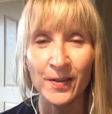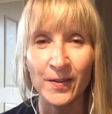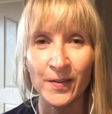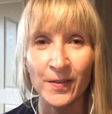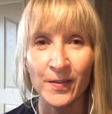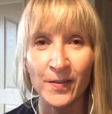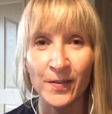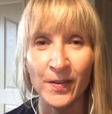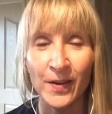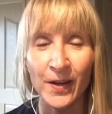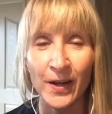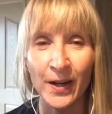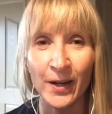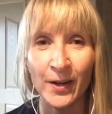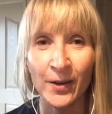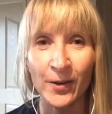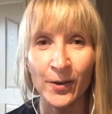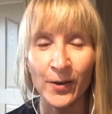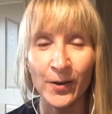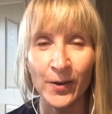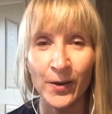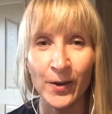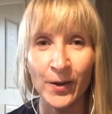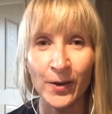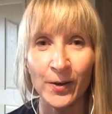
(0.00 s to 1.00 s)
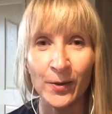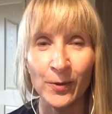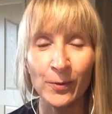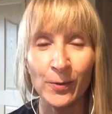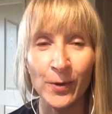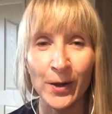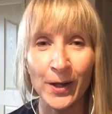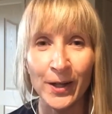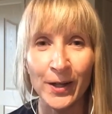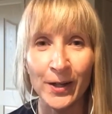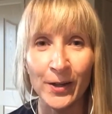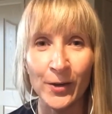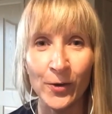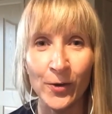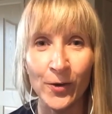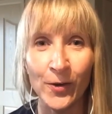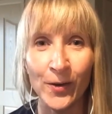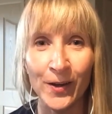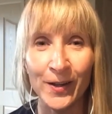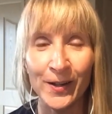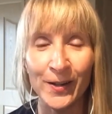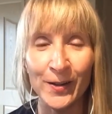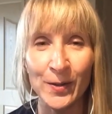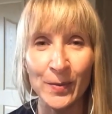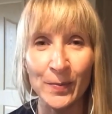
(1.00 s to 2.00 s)
that are running
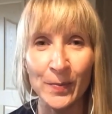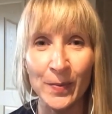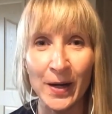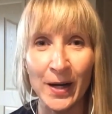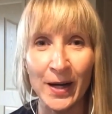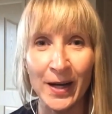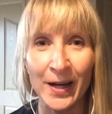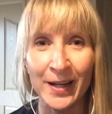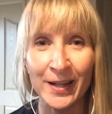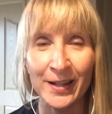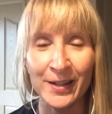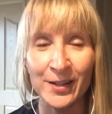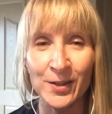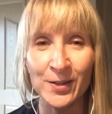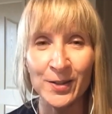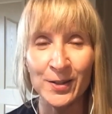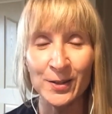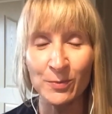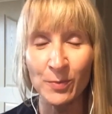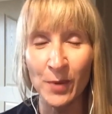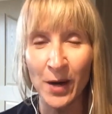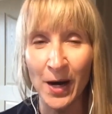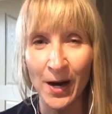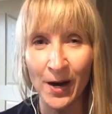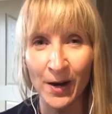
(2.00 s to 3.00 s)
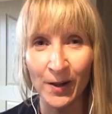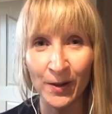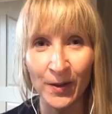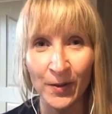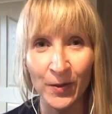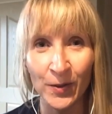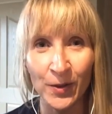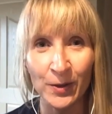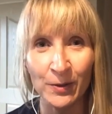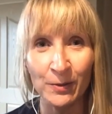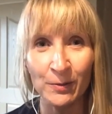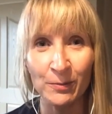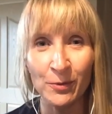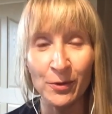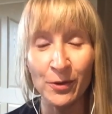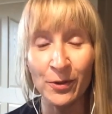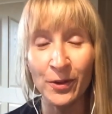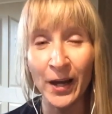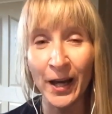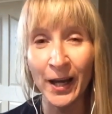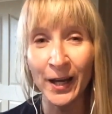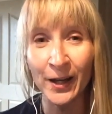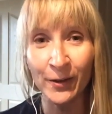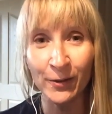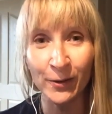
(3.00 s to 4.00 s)
on in the mind, just smile at them,
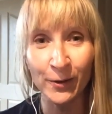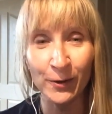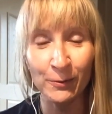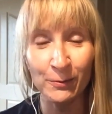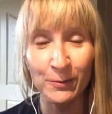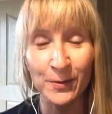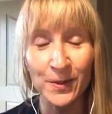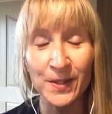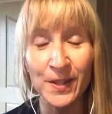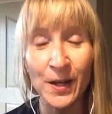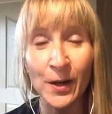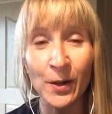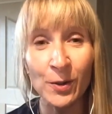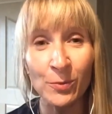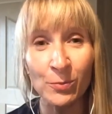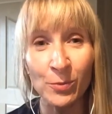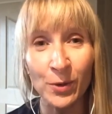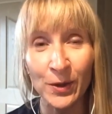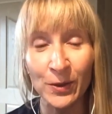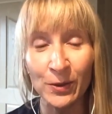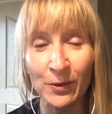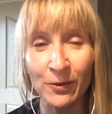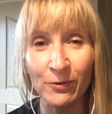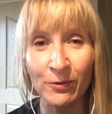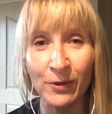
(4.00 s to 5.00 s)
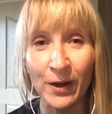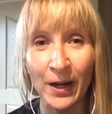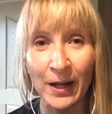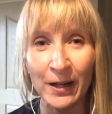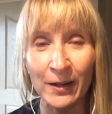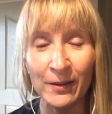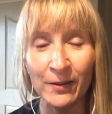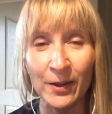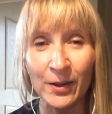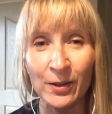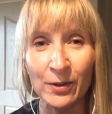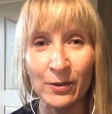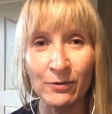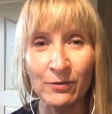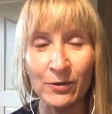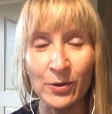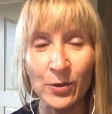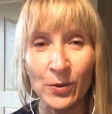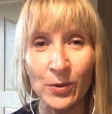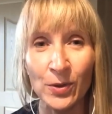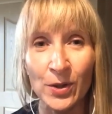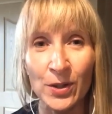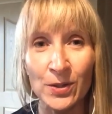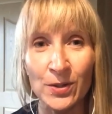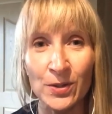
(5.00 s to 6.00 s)
thank them, celebrate the fact that you've
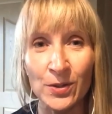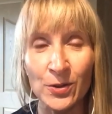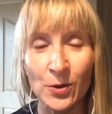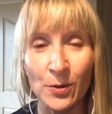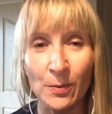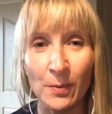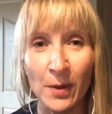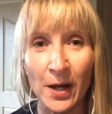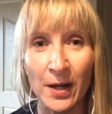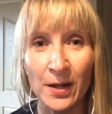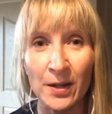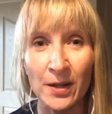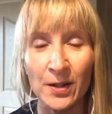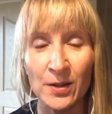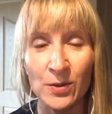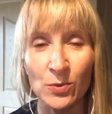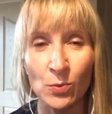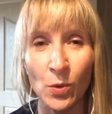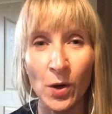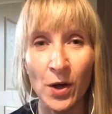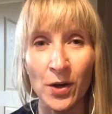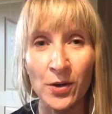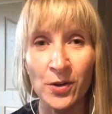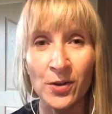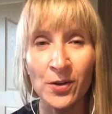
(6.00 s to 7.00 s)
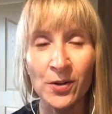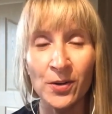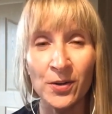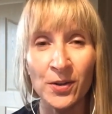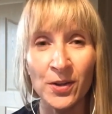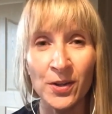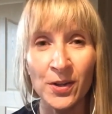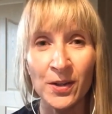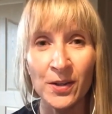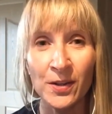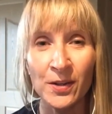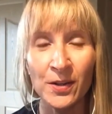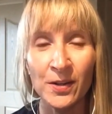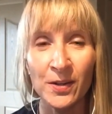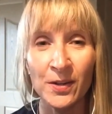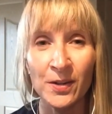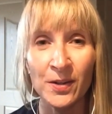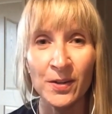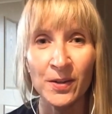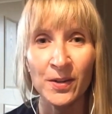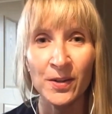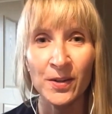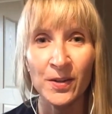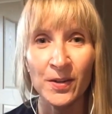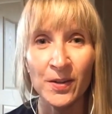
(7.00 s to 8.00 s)
noticed your mind has wandered.
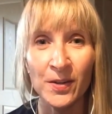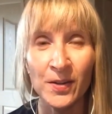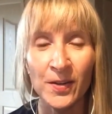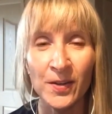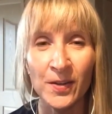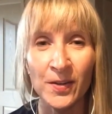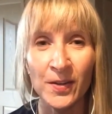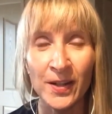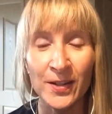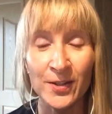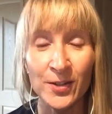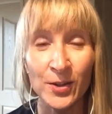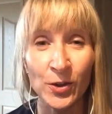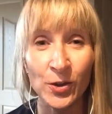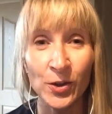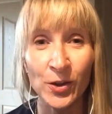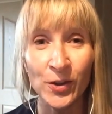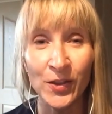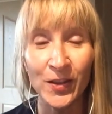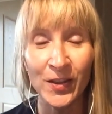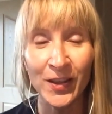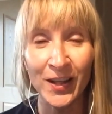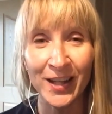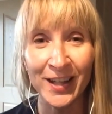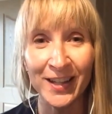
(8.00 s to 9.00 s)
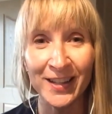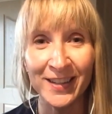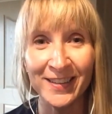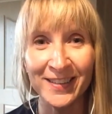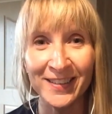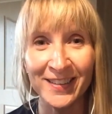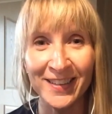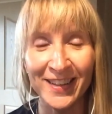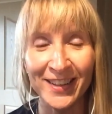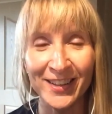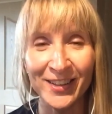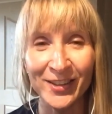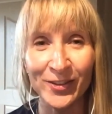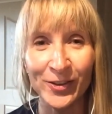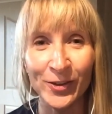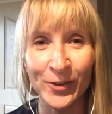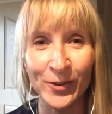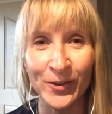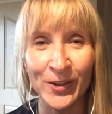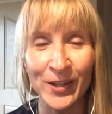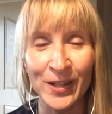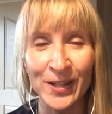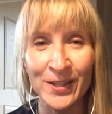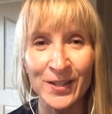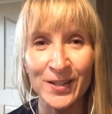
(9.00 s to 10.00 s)
That's a good thing that you
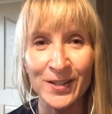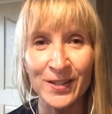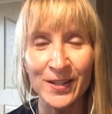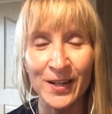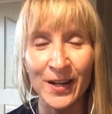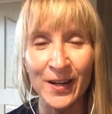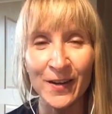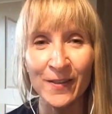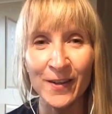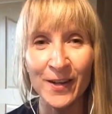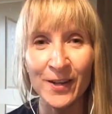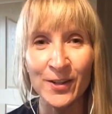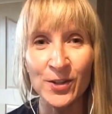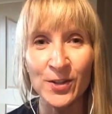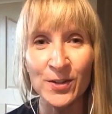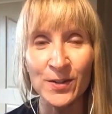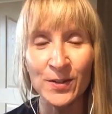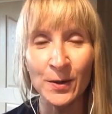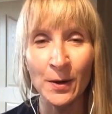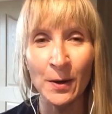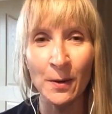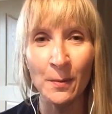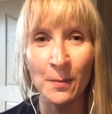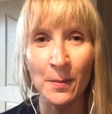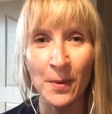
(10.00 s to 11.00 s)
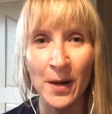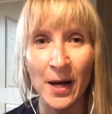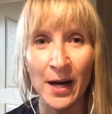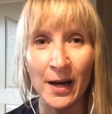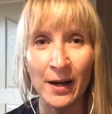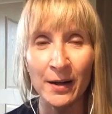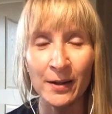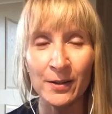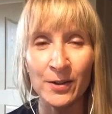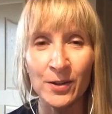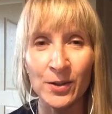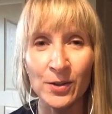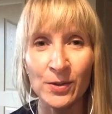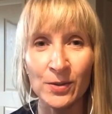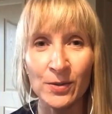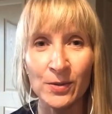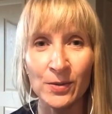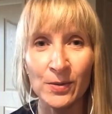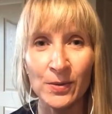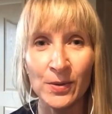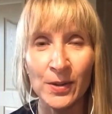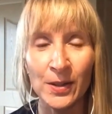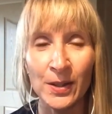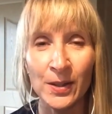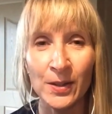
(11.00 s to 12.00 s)
noticed. And then just come back
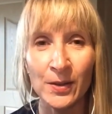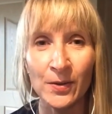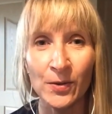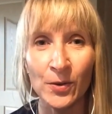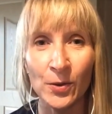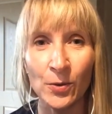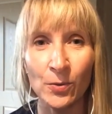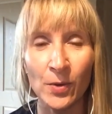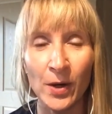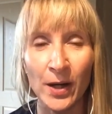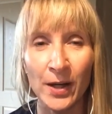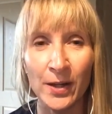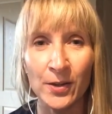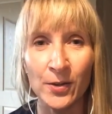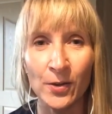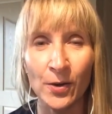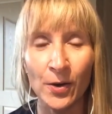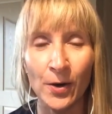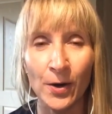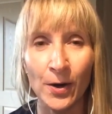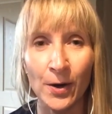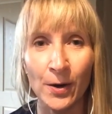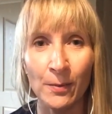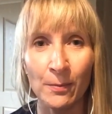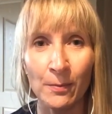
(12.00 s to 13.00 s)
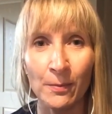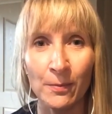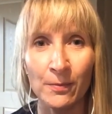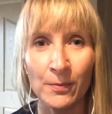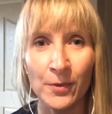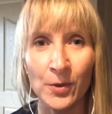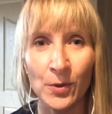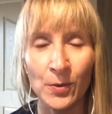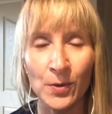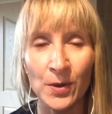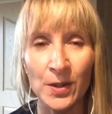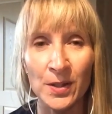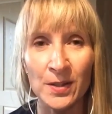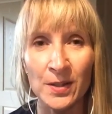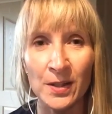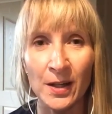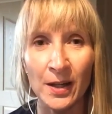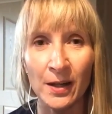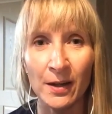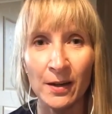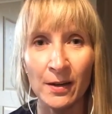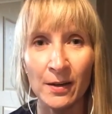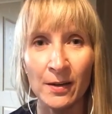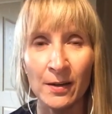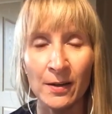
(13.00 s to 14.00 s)
to the right arm,
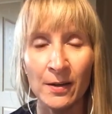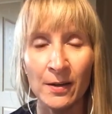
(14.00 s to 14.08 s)
noticing